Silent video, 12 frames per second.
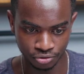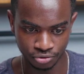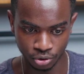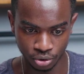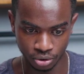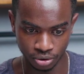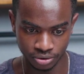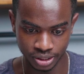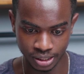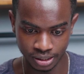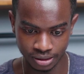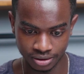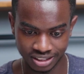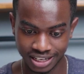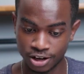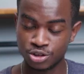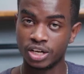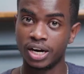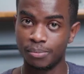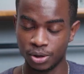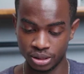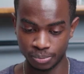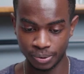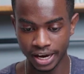for the thing I was talking
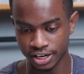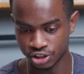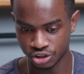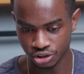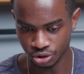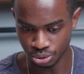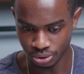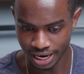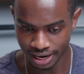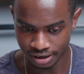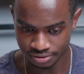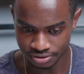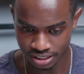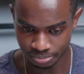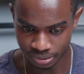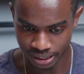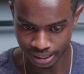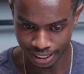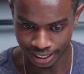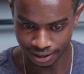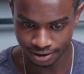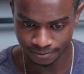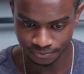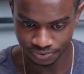about, the page, you'd have something
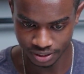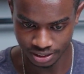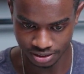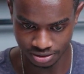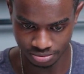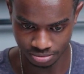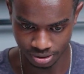like this,